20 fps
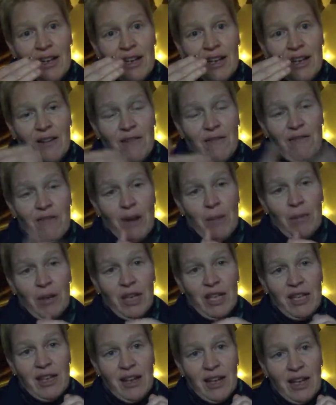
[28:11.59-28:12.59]
in
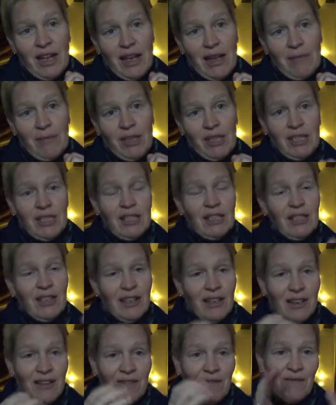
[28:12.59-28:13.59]
family dynamics,
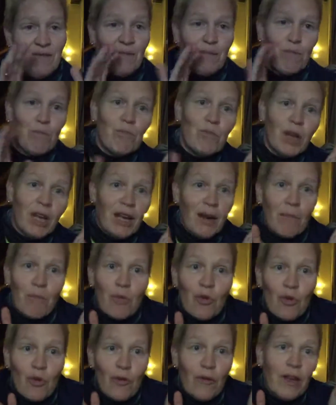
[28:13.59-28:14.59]
in a
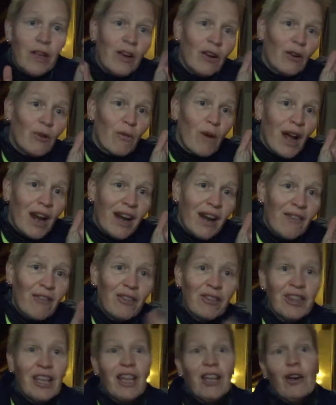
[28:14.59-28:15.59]
movie or
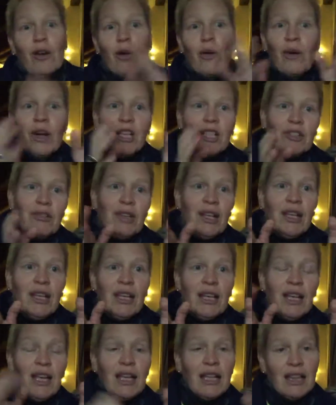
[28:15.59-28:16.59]
whatever, they go and drink.